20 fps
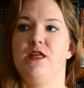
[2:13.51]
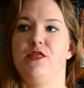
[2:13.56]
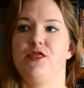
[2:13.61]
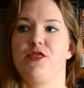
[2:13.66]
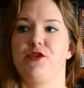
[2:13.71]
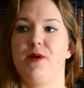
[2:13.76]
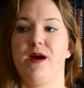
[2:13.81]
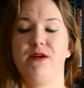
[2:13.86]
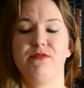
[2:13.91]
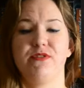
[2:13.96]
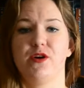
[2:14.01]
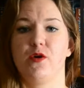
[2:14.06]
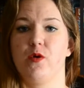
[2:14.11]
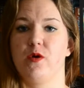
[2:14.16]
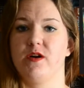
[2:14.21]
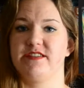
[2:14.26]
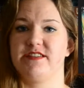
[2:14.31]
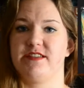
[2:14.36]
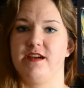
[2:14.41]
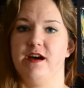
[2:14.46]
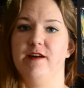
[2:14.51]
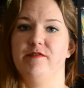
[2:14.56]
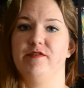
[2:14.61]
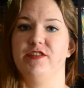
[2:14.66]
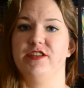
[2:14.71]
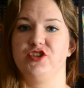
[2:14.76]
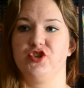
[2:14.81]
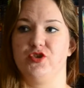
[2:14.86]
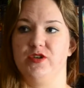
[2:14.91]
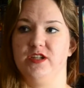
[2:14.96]
Throughout the course of
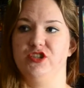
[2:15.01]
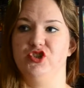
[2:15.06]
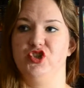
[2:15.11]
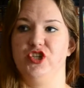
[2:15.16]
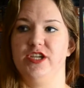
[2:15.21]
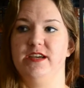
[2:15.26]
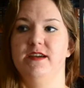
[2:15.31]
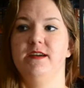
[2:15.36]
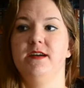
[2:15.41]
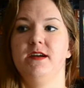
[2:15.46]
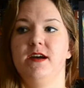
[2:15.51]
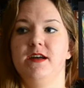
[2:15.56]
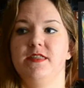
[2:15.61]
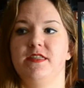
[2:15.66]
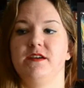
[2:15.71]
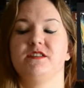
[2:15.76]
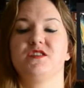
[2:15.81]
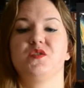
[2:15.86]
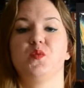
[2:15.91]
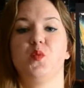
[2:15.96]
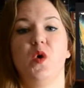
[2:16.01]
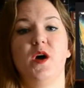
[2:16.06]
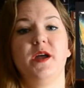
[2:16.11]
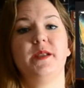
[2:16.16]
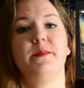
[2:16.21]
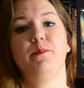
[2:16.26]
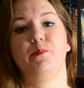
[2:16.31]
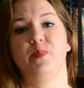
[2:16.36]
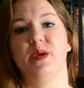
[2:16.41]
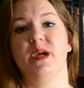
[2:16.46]
the trilogy, there is
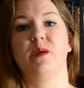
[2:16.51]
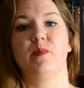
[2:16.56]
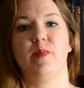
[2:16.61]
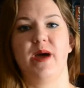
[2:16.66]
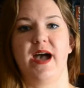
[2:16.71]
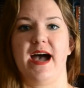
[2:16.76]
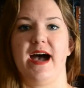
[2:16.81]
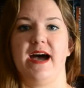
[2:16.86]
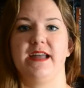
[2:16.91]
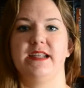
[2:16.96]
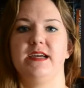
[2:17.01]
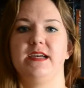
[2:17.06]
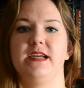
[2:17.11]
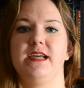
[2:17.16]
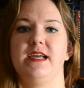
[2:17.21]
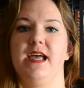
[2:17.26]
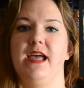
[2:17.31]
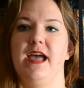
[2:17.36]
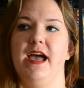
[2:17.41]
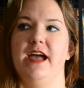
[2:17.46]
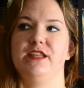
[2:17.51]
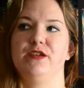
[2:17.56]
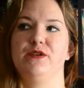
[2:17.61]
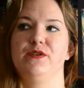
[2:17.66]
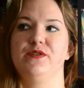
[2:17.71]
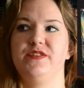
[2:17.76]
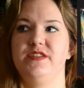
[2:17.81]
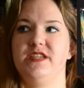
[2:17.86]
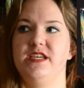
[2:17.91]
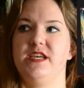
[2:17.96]
one big bad, and
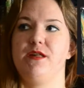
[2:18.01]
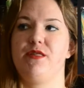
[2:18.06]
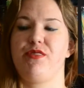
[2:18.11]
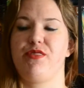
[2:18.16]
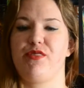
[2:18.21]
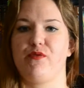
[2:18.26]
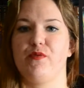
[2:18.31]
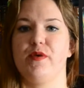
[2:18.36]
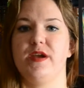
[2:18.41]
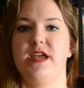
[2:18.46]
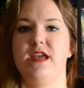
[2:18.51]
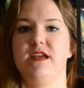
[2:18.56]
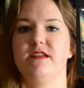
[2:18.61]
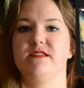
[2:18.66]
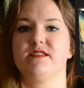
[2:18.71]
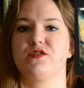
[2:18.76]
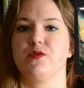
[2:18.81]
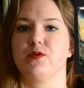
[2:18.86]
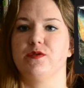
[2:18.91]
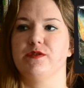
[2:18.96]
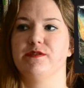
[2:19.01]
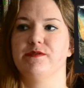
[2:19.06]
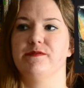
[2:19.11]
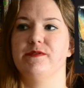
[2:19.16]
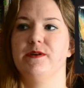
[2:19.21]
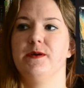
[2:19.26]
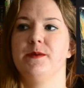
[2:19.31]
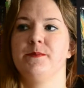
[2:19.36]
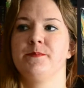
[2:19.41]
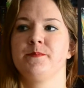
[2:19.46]
you see 3 sort
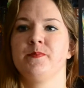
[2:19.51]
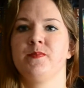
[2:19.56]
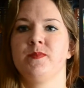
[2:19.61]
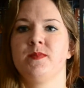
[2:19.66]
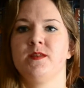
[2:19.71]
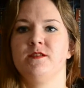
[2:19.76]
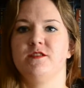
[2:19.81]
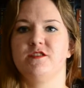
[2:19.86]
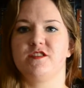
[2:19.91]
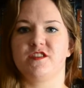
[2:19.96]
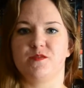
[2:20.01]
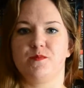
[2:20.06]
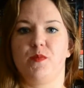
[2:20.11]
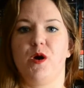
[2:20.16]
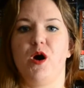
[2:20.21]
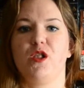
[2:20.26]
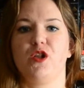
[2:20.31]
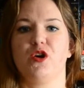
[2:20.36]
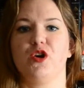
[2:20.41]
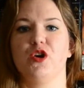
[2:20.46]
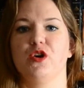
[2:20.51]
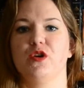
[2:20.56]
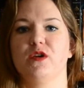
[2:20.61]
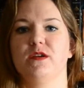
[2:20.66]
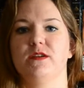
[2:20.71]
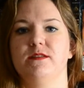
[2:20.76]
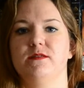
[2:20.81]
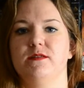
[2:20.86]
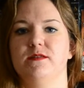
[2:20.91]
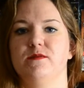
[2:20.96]
of
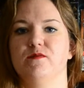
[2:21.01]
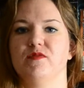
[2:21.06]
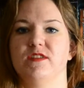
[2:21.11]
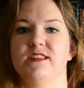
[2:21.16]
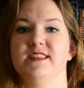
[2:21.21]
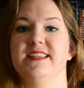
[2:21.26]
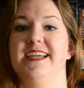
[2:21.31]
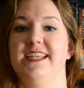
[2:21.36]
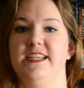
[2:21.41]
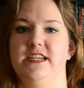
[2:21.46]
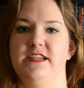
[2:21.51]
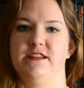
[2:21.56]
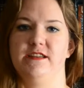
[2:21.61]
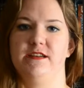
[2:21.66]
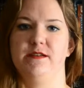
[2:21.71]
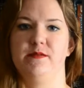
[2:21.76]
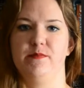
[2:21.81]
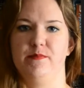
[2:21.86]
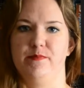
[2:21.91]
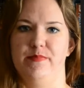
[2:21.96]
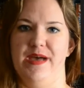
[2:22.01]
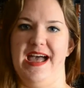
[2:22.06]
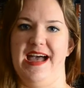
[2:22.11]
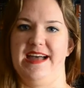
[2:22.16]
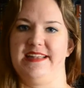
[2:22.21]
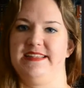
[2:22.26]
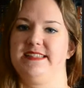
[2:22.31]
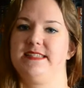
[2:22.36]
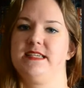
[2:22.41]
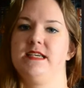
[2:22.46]
smaller related
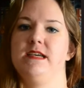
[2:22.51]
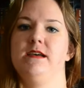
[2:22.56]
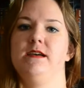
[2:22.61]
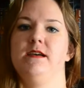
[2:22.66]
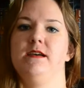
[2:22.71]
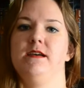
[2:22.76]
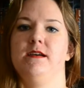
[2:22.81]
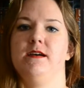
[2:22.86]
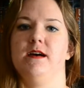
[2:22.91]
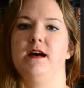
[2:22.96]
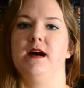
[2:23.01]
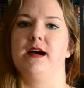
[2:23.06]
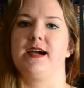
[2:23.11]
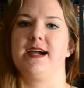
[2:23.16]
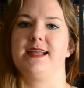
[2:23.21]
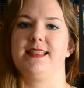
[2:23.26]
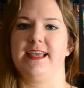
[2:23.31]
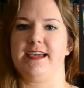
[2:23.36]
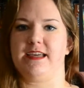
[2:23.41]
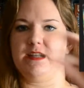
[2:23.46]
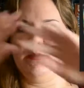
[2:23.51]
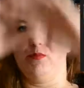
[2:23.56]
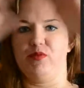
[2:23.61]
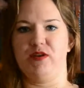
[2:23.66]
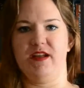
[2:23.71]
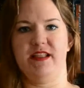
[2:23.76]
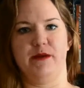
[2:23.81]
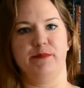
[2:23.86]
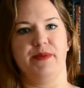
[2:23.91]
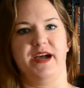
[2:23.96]
bads, kind of like an
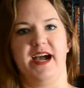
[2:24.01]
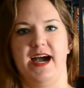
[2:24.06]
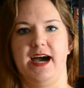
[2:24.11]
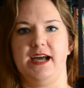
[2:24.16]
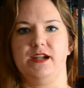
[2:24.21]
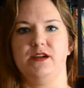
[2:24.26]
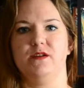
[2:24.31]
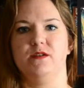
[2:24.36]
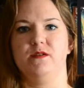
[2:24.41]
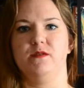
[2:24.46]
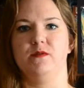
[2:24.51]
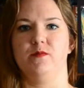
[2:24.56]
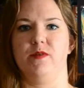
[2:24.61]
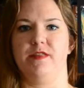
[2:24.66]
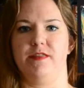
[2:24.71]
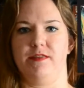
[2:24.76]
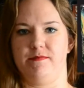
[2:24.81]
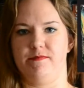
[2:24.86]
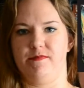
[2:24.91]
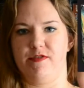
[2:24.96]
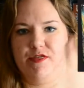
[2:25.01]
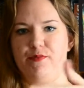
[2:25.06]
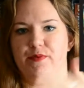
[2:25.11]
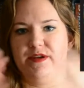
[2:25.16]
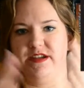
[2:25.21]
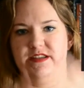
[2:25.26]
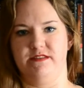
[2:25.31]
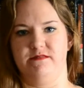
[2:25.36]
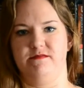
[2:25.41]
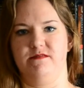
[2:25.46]
umbrella bad with
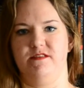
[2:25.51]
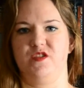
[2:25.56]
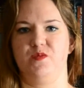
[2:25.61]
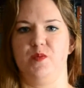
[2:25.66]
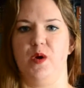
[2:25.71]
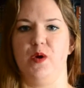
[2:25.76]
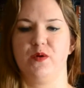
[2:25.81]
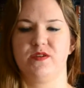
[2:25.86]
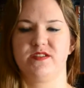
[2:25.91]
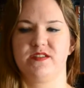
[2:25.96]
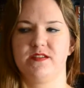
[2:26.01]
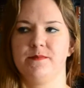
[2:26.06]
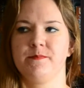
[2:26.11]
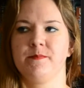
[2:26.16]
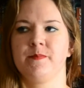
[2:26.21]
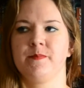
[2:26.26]
3 spokes.